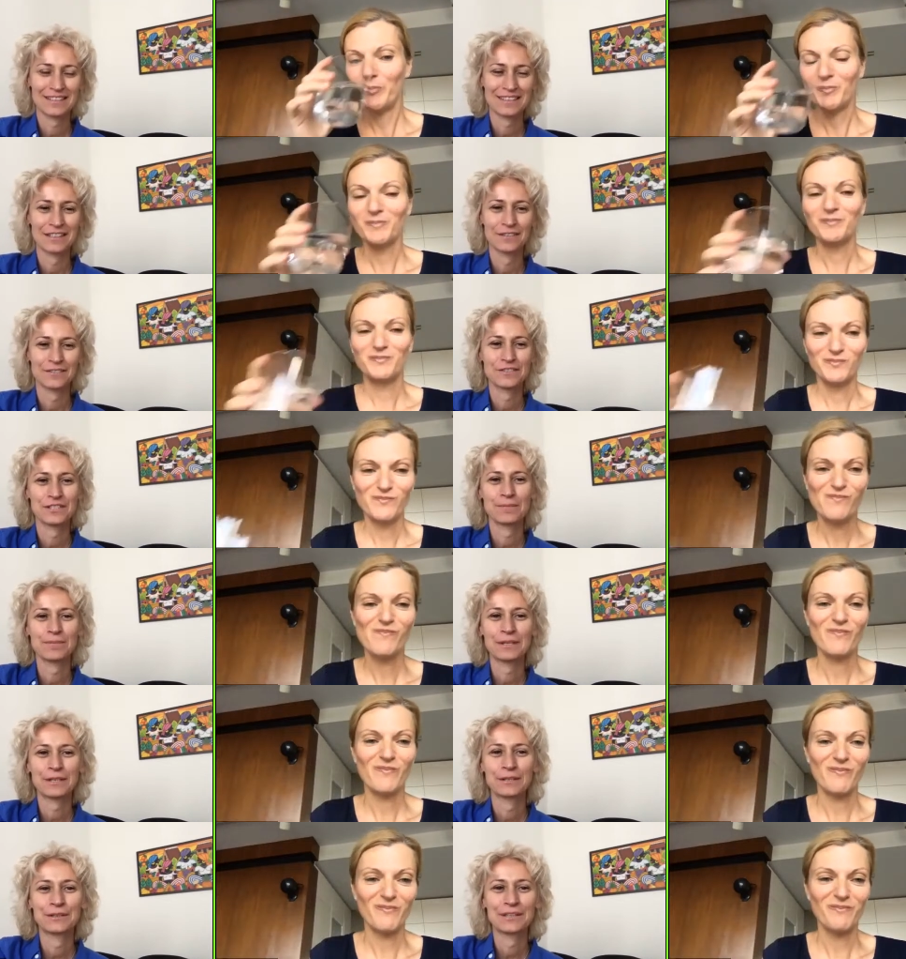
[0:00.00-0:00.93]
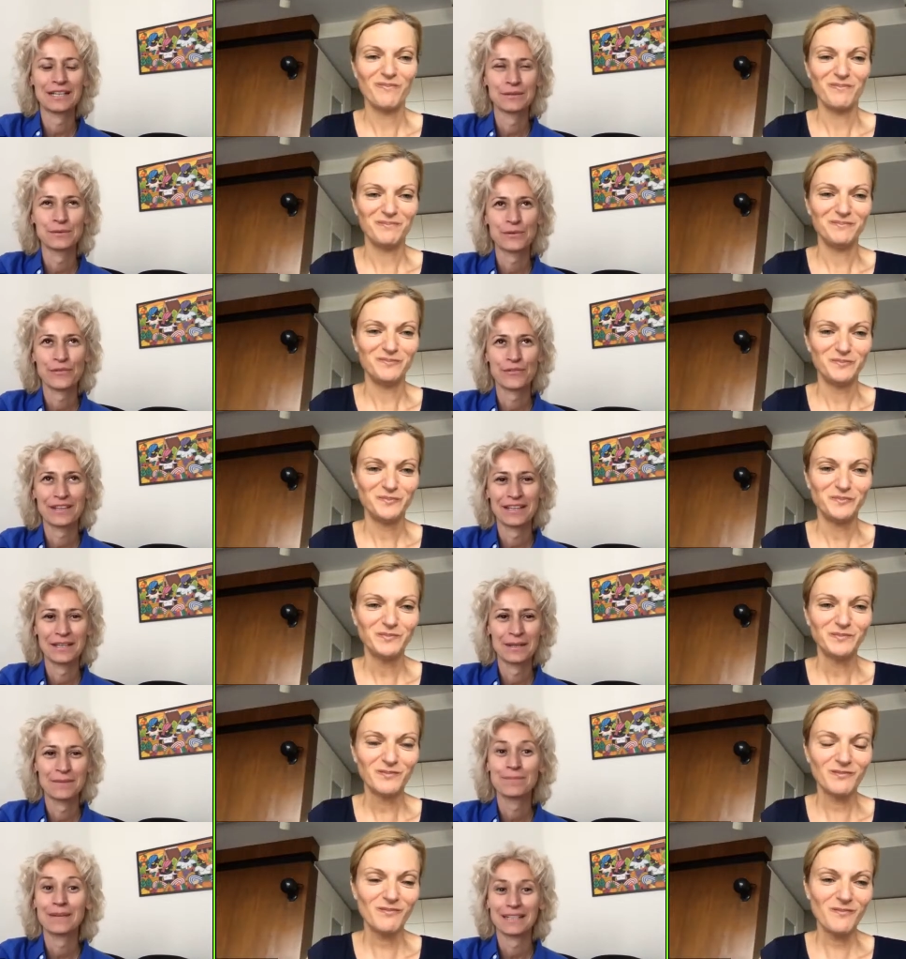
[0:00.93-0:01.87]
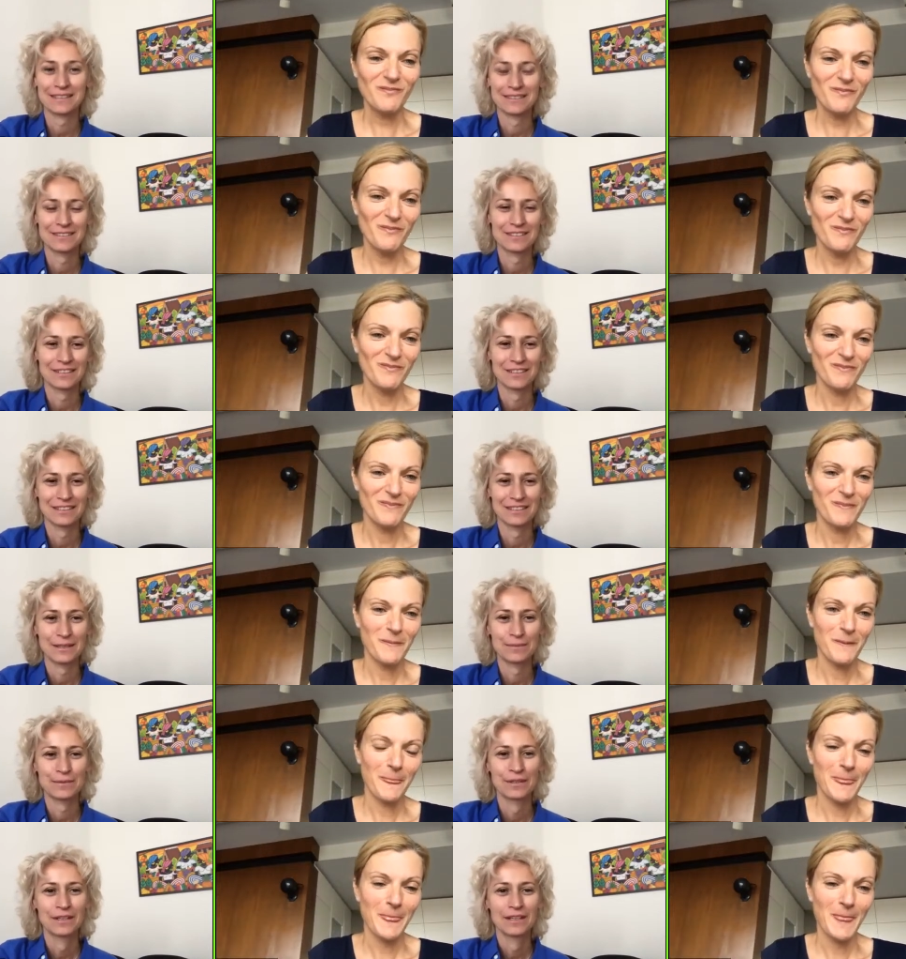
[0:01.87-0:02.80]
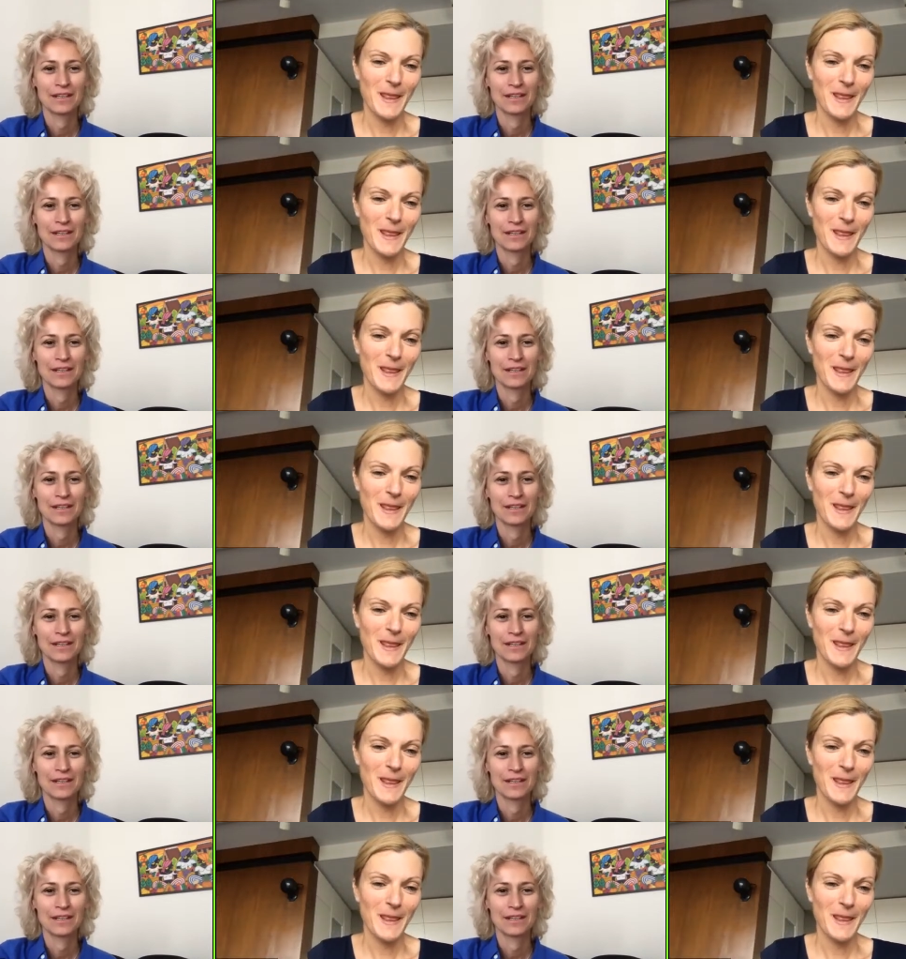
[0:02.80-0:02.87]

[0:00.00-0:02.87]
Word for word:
Speaker 1: kind of typical, I would say, impact startup.